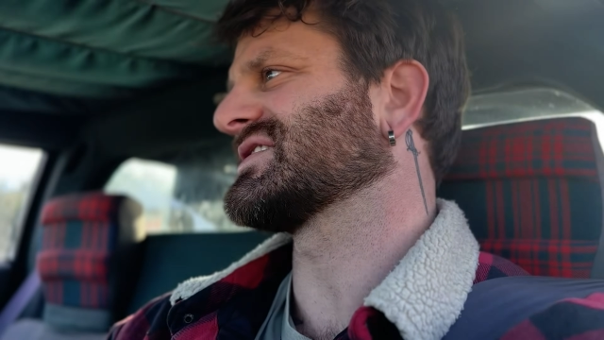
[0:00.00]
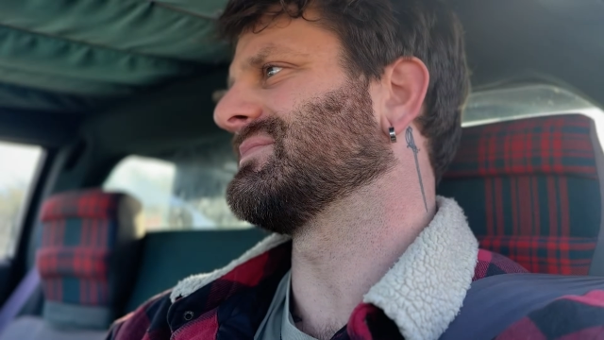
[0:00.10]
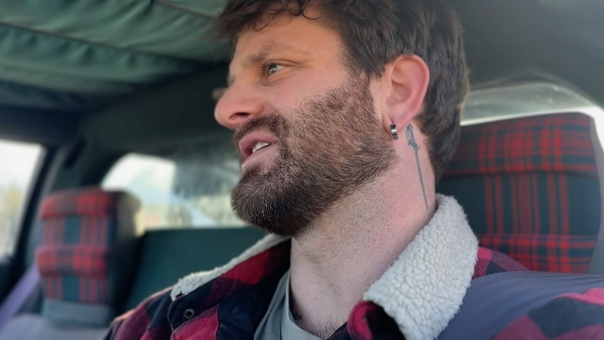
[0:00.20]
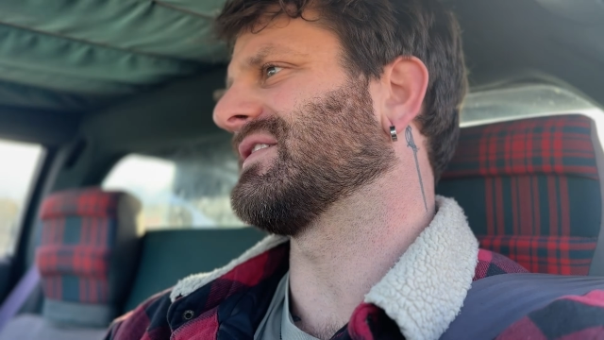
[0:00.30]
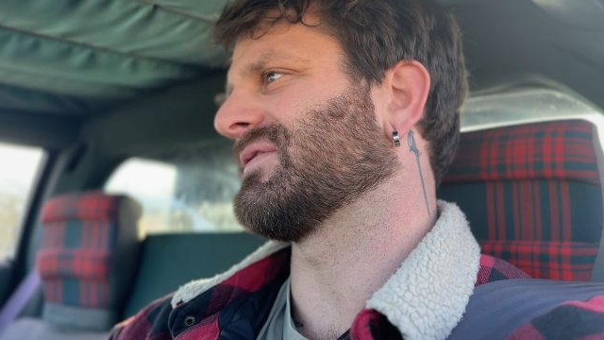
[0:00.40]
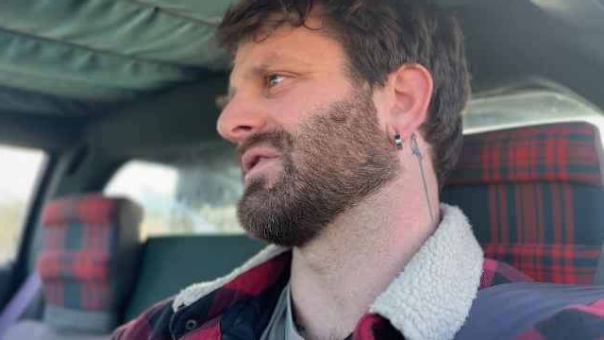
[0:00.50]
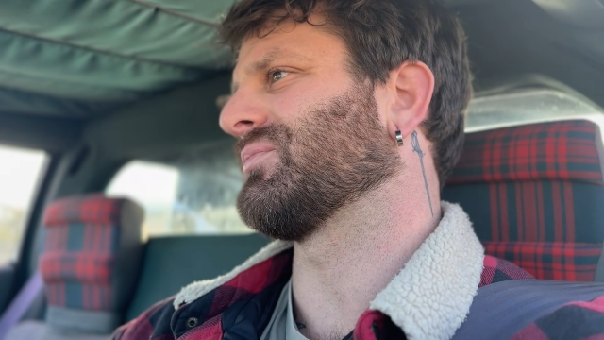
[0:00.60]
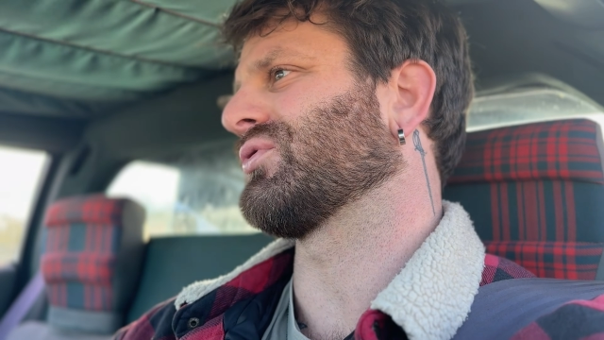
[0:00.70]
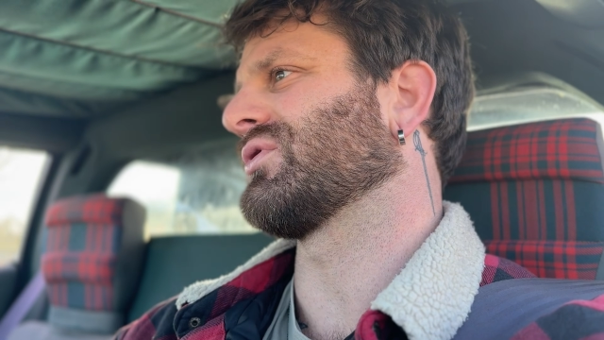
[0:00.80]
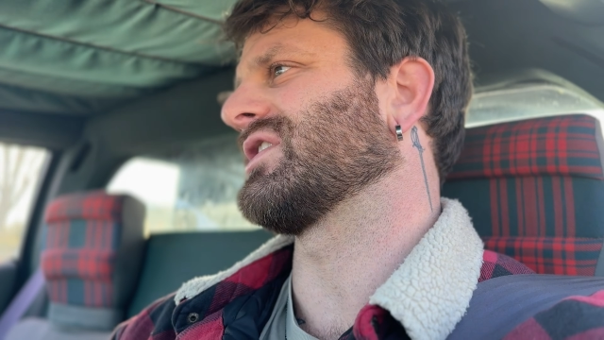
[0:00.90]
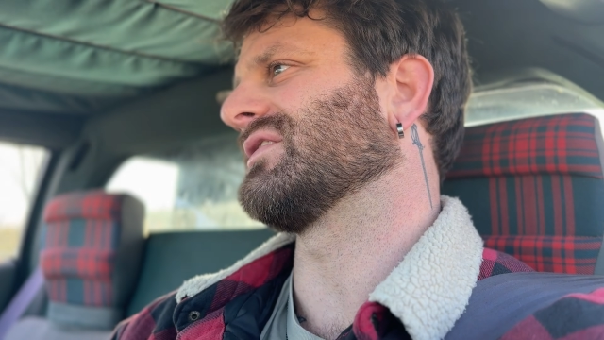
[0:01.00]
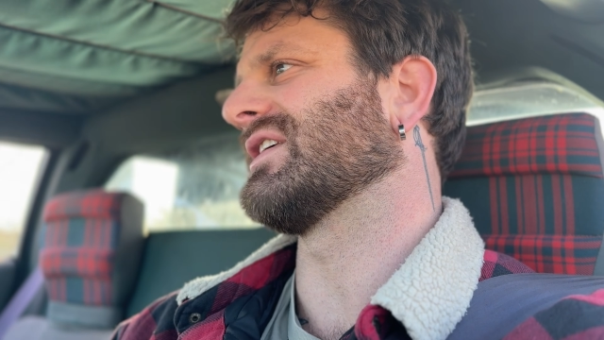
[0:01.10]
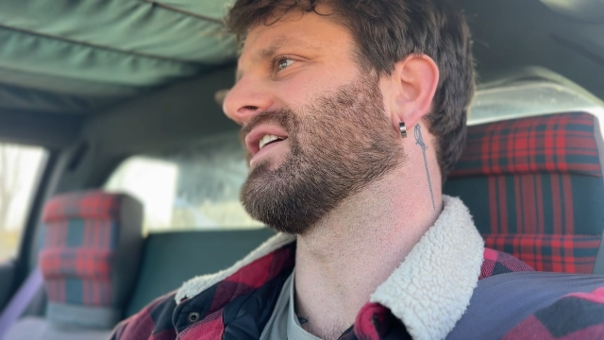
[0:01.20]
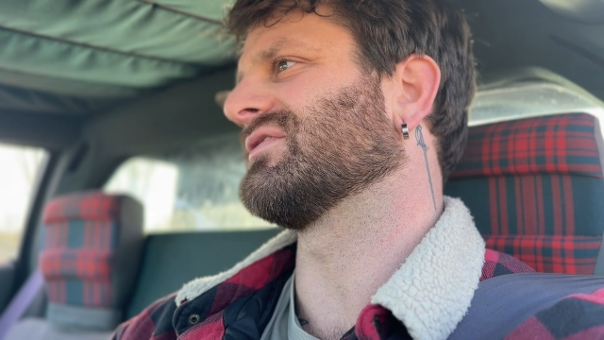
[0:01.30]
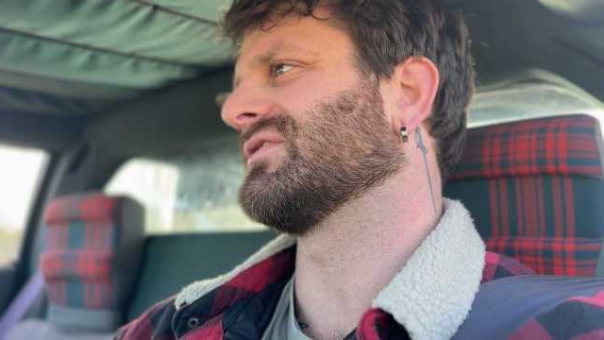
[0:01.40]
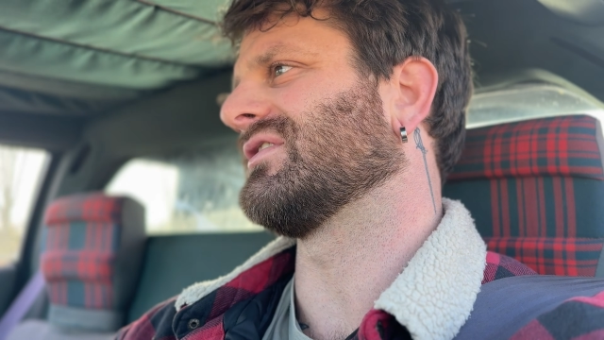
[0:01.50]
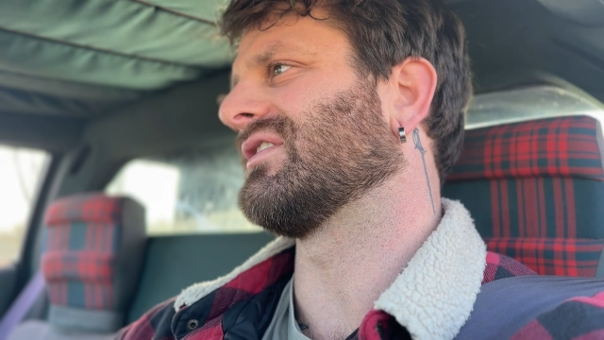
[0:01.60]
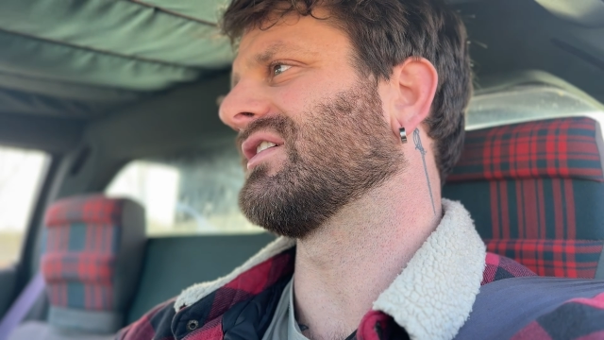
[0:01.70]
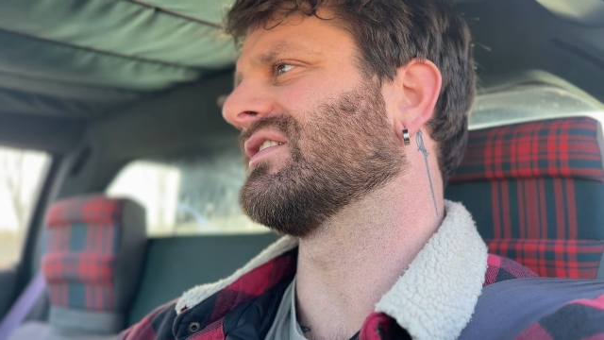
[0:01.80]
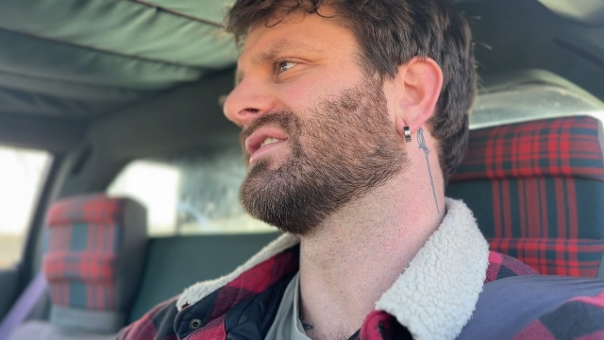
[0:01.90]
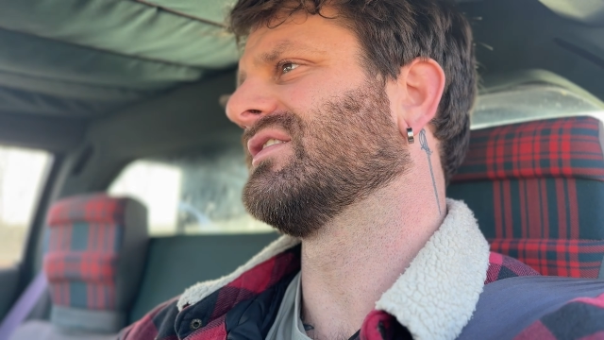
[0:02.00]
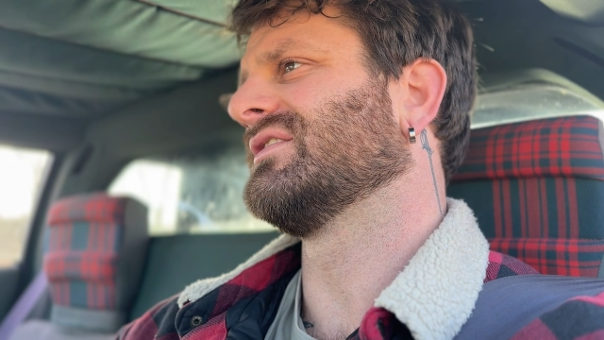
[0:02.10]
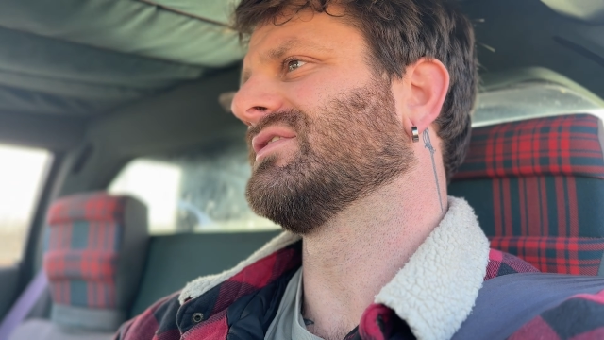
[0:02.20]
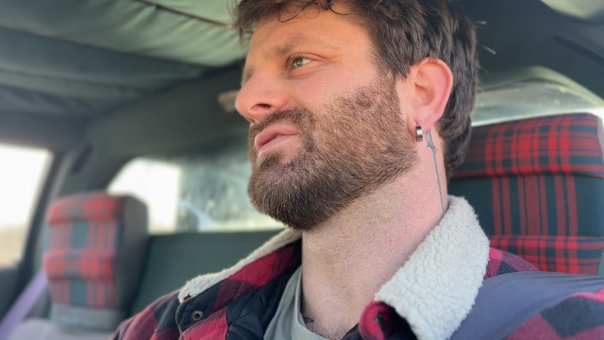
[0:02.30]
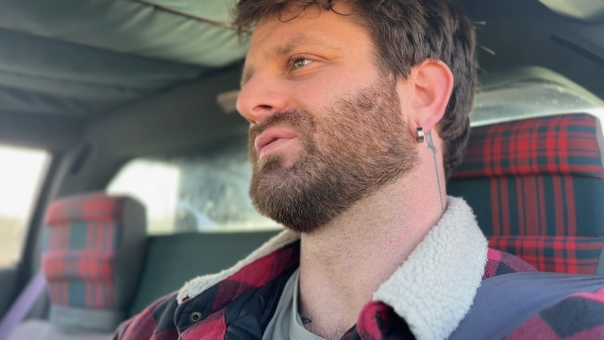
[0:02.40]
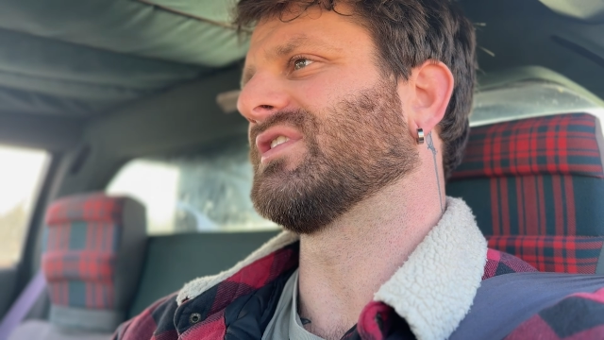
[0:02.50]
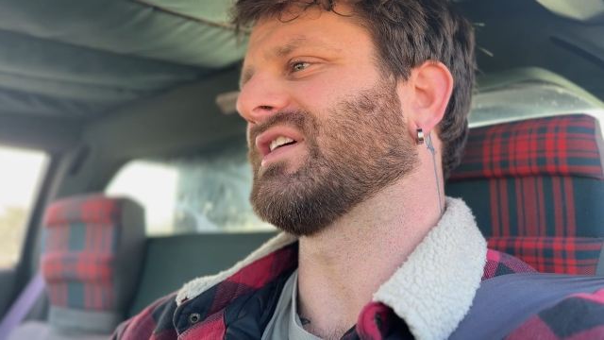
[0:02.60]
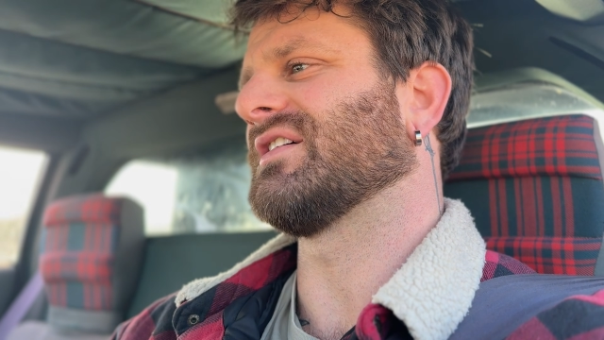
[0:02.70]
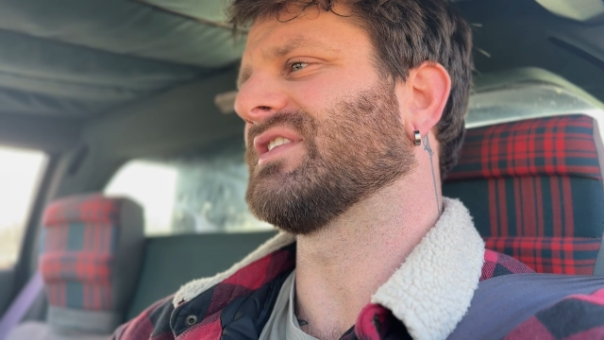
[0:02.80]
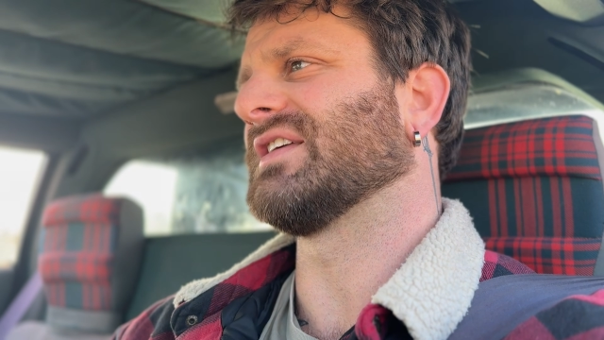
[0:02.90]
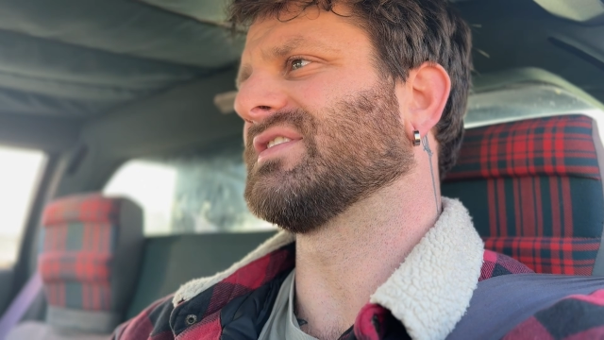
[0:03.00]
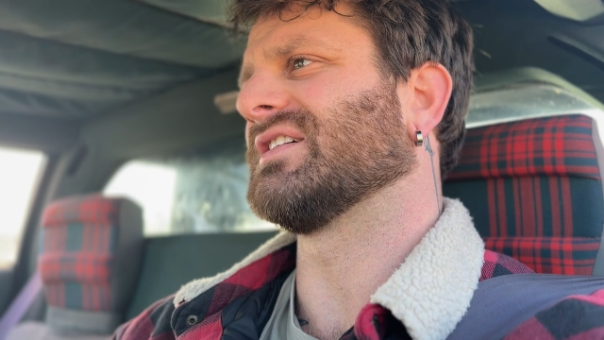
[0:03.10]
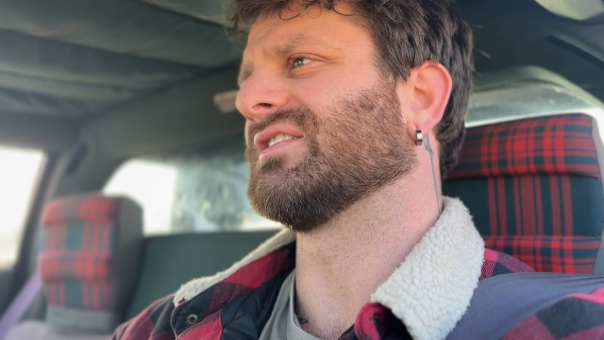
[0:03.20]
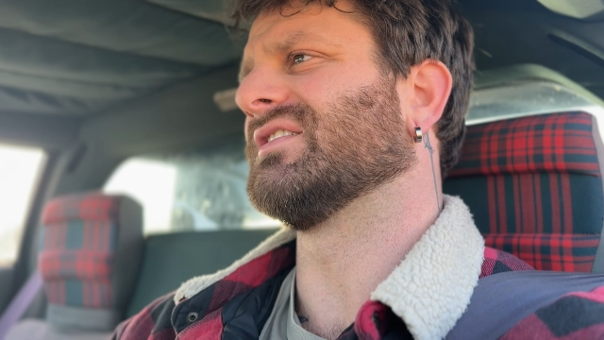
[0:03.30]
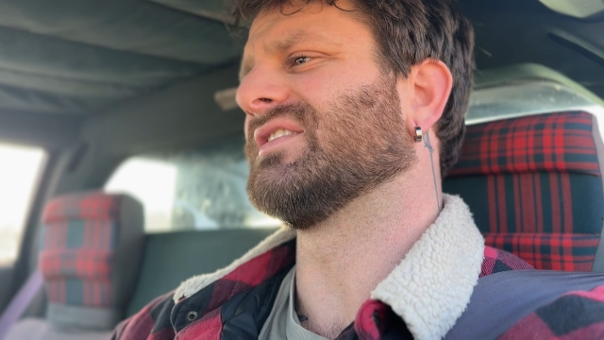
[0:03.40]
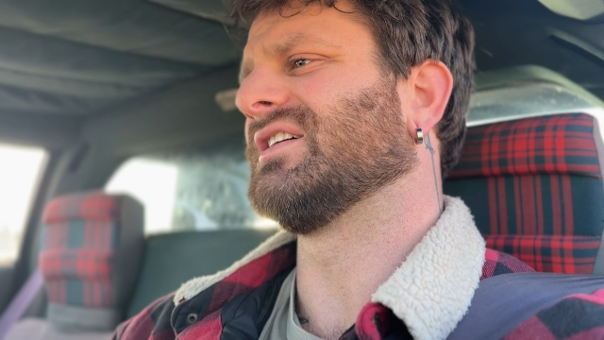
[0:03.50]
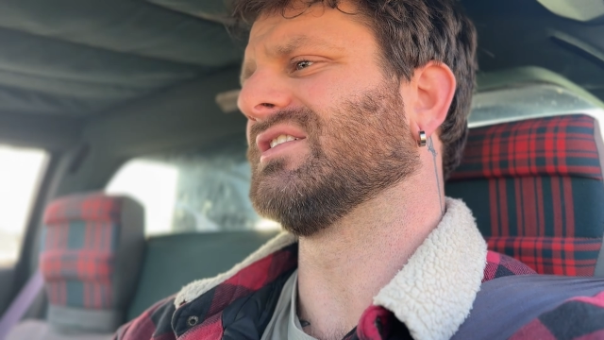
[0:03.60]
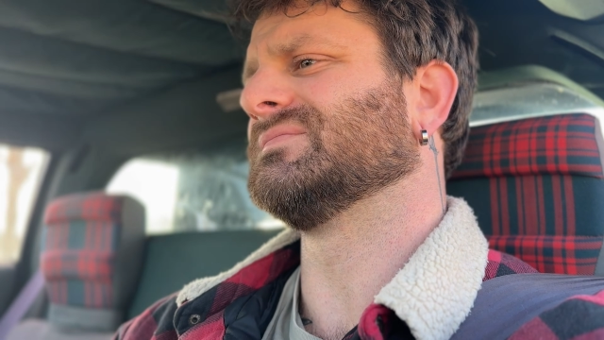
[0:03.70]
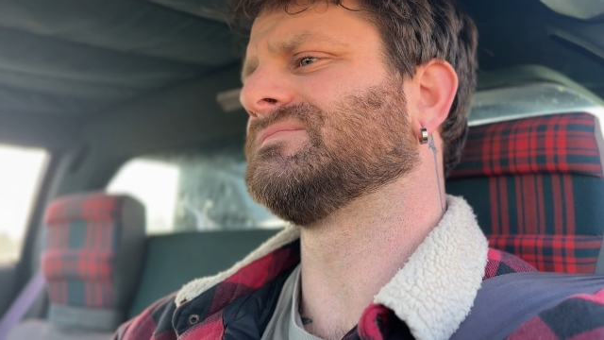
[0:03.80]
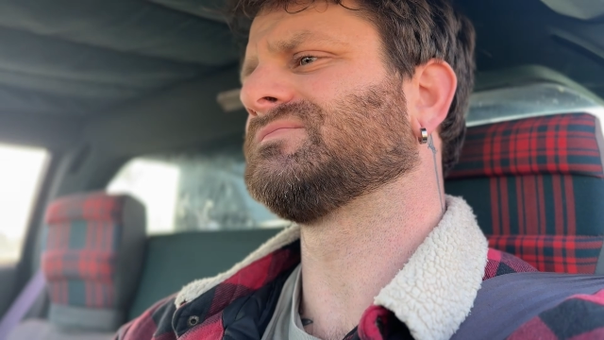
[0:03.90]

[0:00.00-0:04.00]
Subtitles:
going to make for a pretty loud car without that thing on there.